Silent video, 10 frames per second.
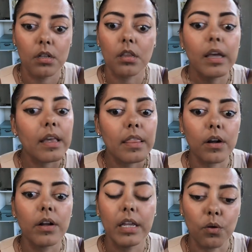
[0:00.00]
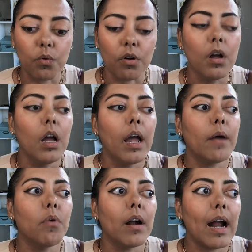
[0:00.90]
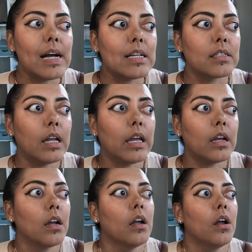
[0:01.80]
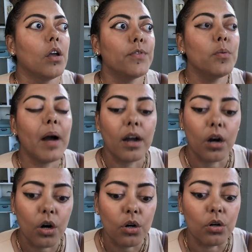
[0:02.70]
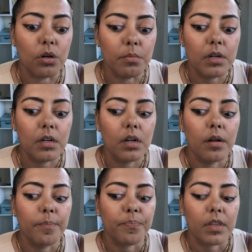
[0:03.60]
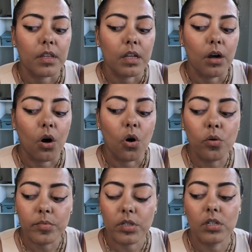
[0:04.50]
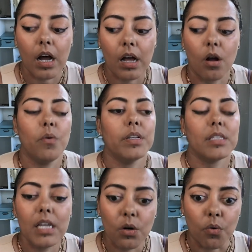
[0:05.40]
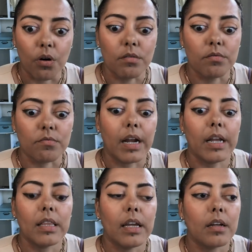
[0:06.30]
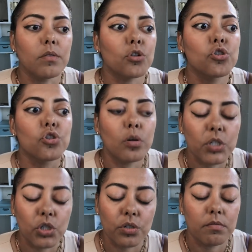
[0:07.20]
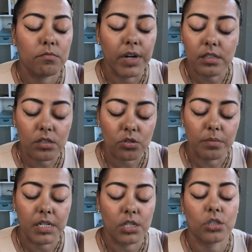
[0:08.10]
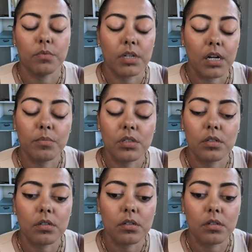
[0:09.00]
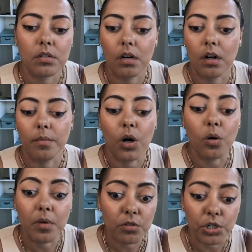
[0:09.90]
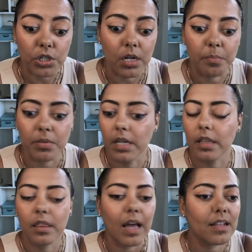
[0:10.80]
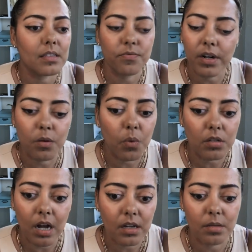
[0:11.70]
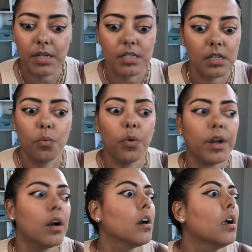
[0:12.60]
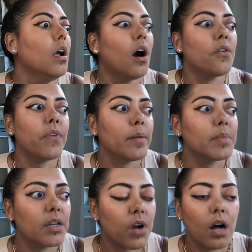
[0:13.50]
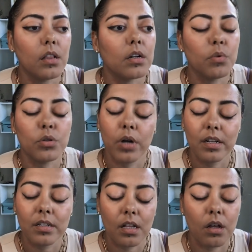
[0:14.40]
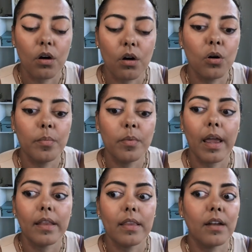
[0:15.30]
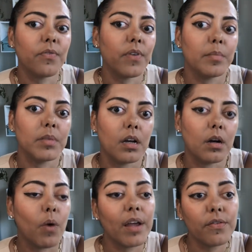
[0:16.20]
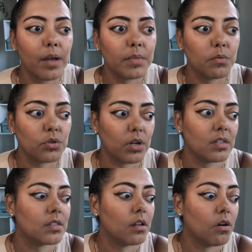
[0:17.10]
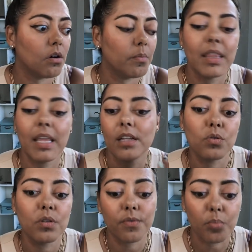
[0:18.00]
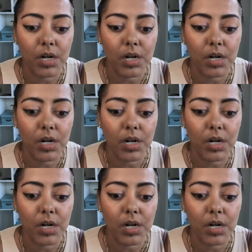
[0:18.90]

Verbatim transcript: Like they're equal. Whereas, like, if you buy a home homes are not always equal, right? Like there's so much race discrimination when it comes to um, home ownership. Like that's very well documented, where a family of color will try to sell a home, and then a family, a white family, will try to sell a home, and they get two different